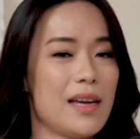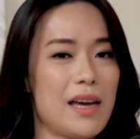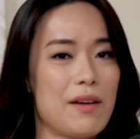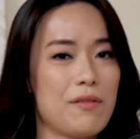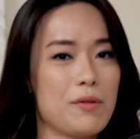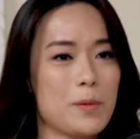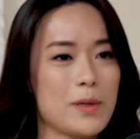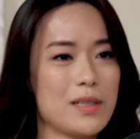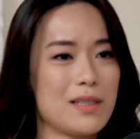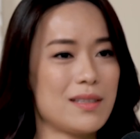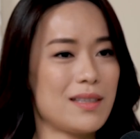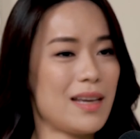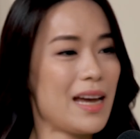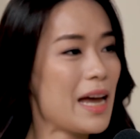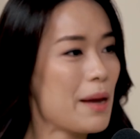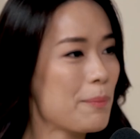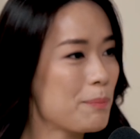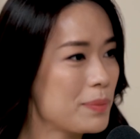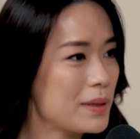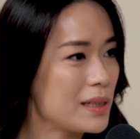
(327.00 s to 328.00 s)
everyone is
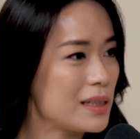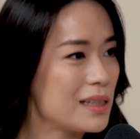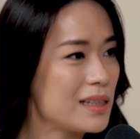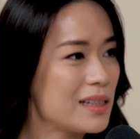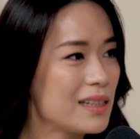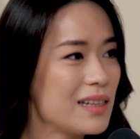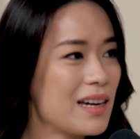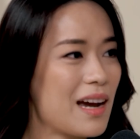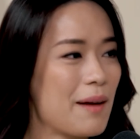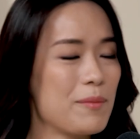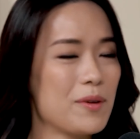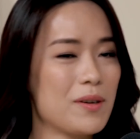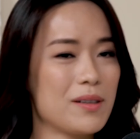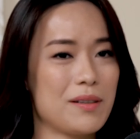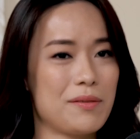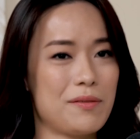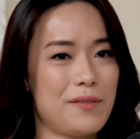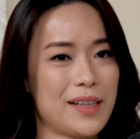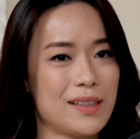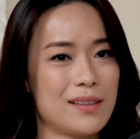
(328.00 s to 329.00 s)
happy. I'm not
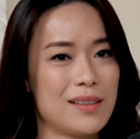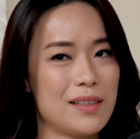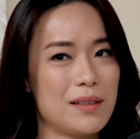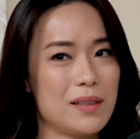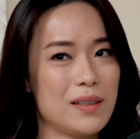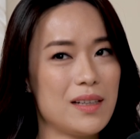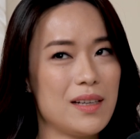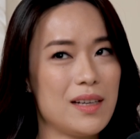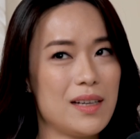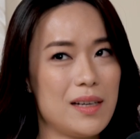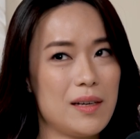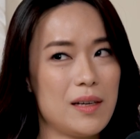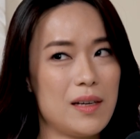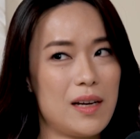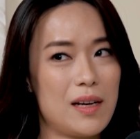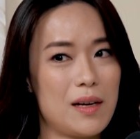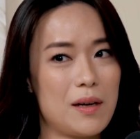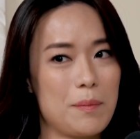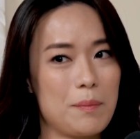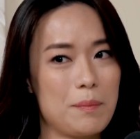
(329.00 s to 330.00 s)
affecting
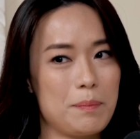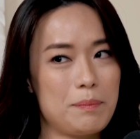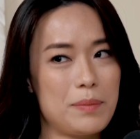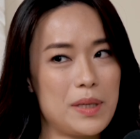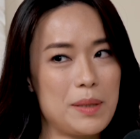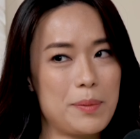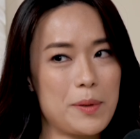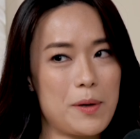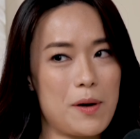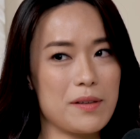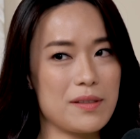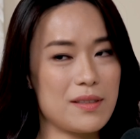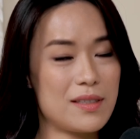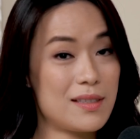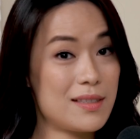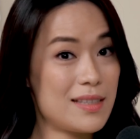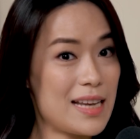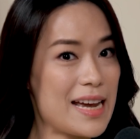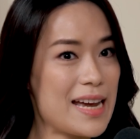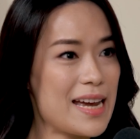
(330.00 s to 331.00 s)
people on
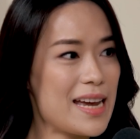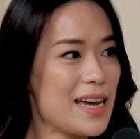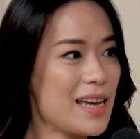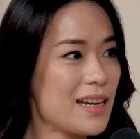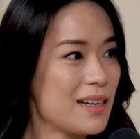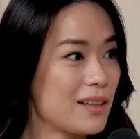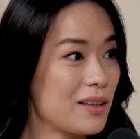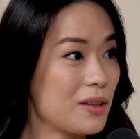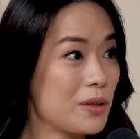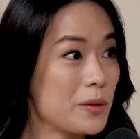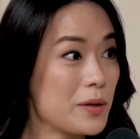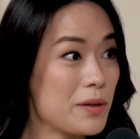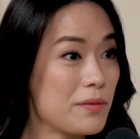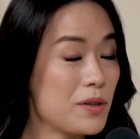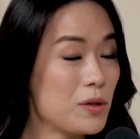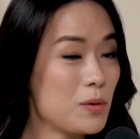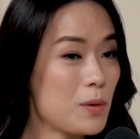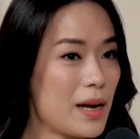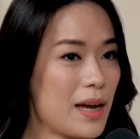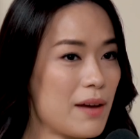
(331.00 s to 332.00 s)
set.
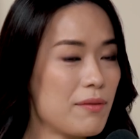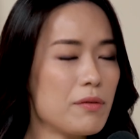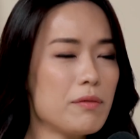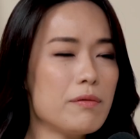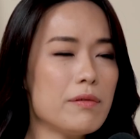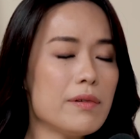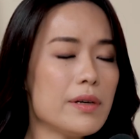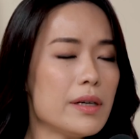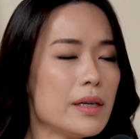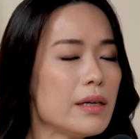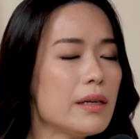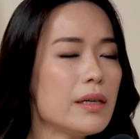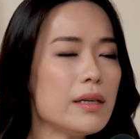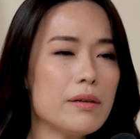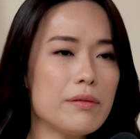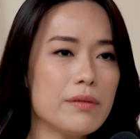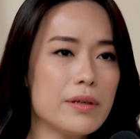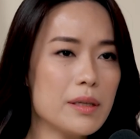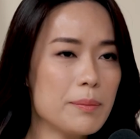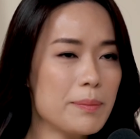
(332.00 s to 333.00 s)
Even though I have a
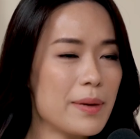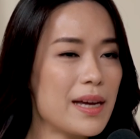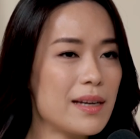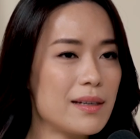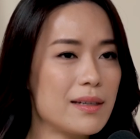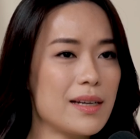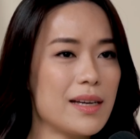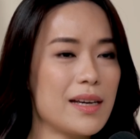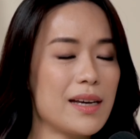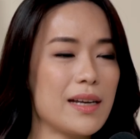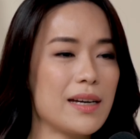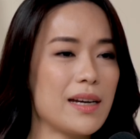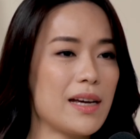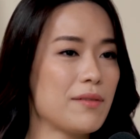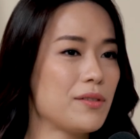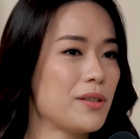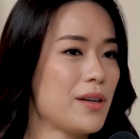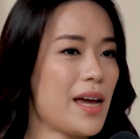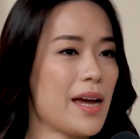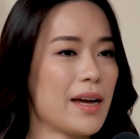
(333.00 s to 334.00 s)
really, really bad day and I
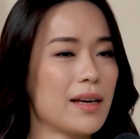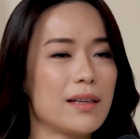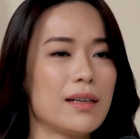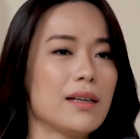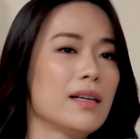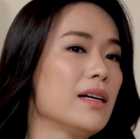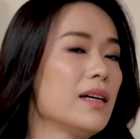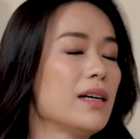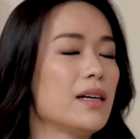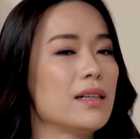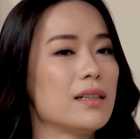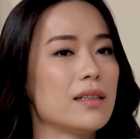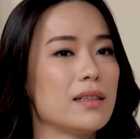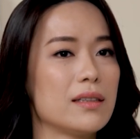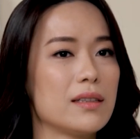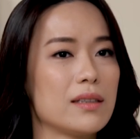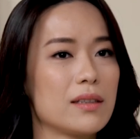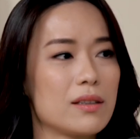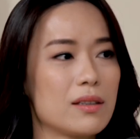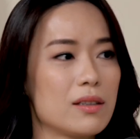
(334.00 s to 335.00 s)
have to act
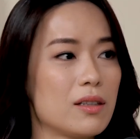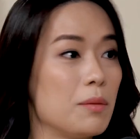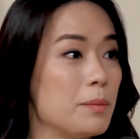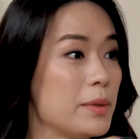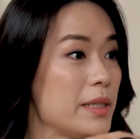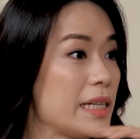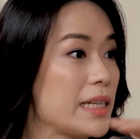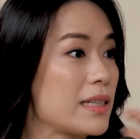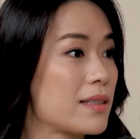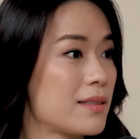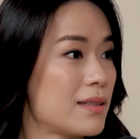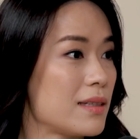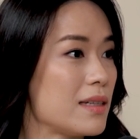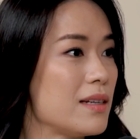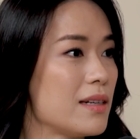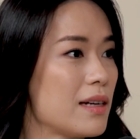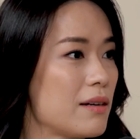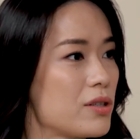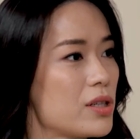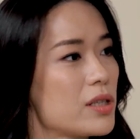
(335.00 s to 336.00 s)
a comedic
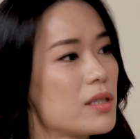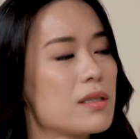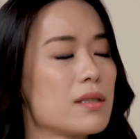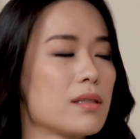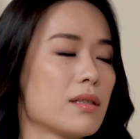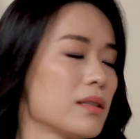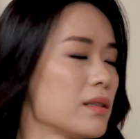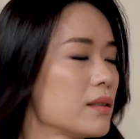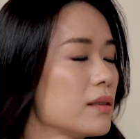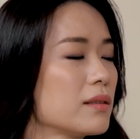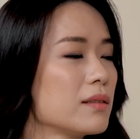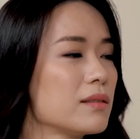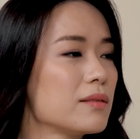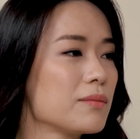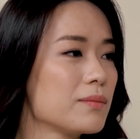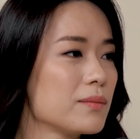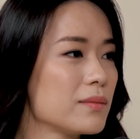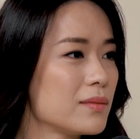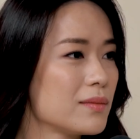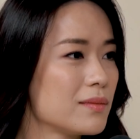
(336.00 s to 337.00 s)
scene, I'll just
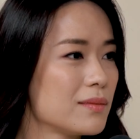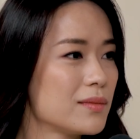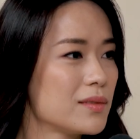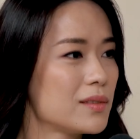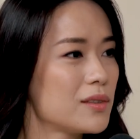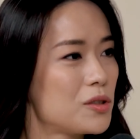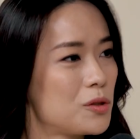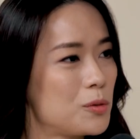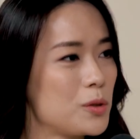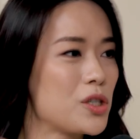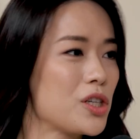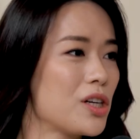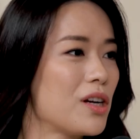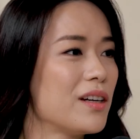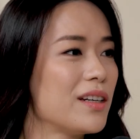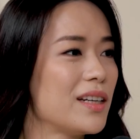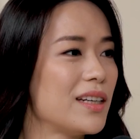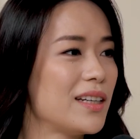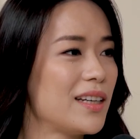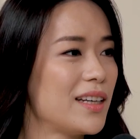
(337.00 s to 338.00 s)
switch it
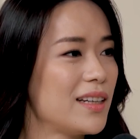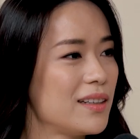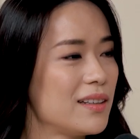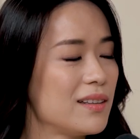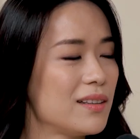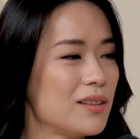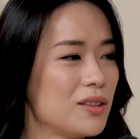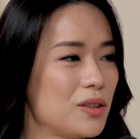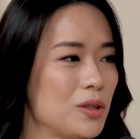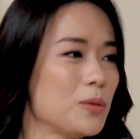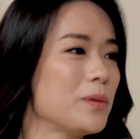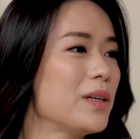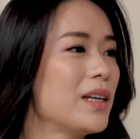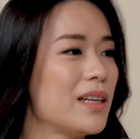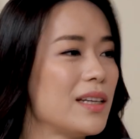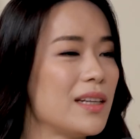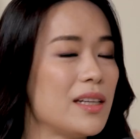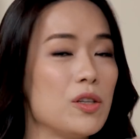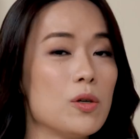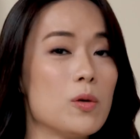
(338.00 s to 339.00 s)
on and then do it,
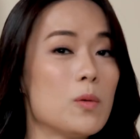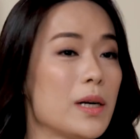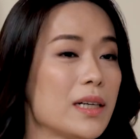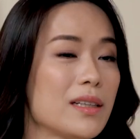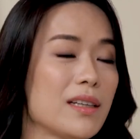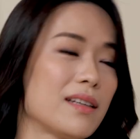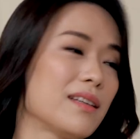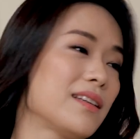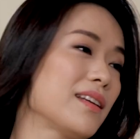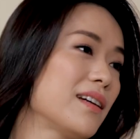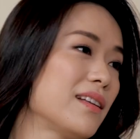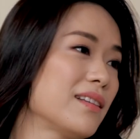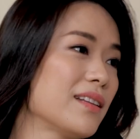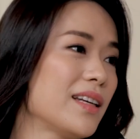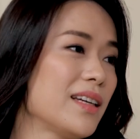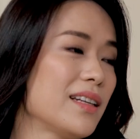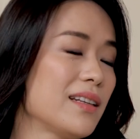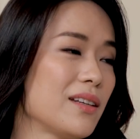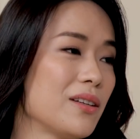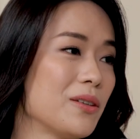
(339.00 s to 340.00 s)
and then no one can tell
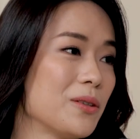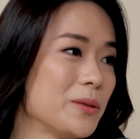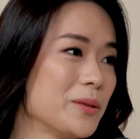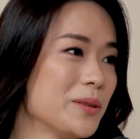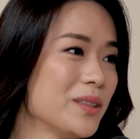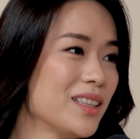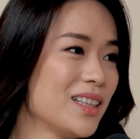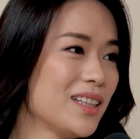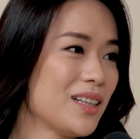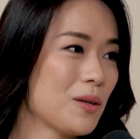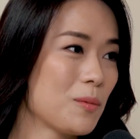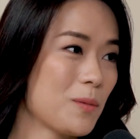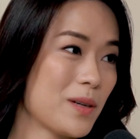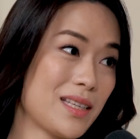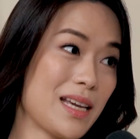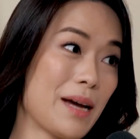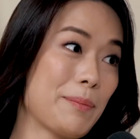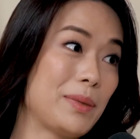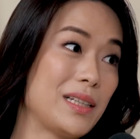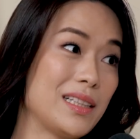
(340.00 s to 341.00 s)
that what's
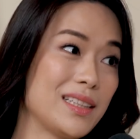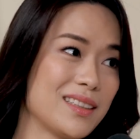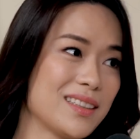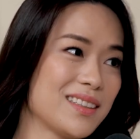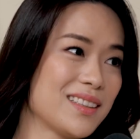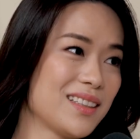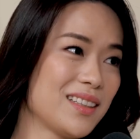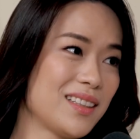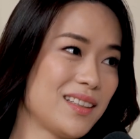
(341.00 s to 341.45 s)
happening